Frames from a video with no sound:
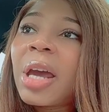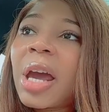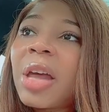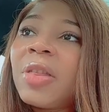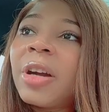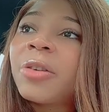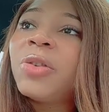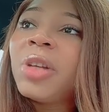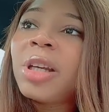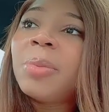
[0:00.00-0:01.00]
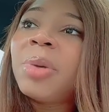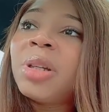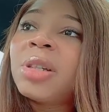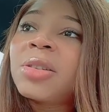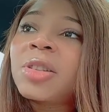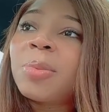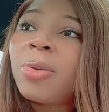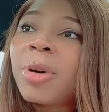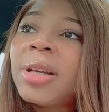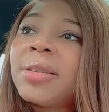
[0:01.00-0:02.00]
and they're feeling a bit
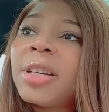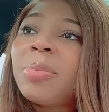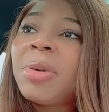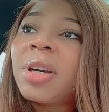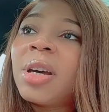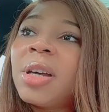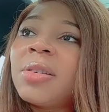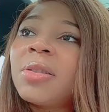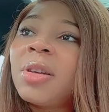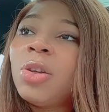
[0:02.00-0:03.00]
disappointed because